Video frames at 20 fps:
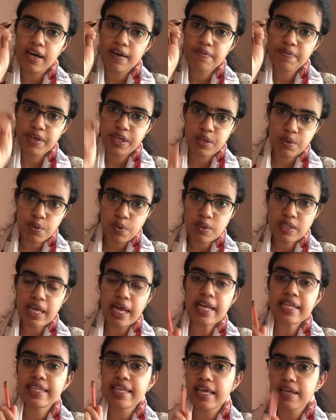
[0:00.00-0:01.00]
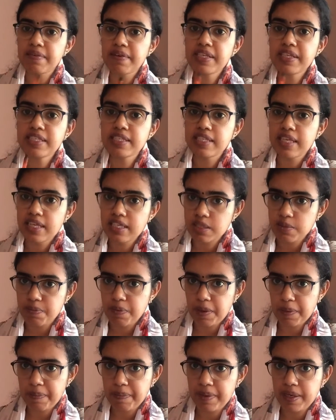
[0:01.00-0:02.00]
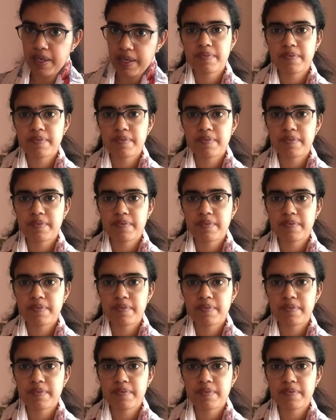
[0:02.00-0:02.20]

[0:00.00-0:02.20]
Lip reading: we know that there were 6 people.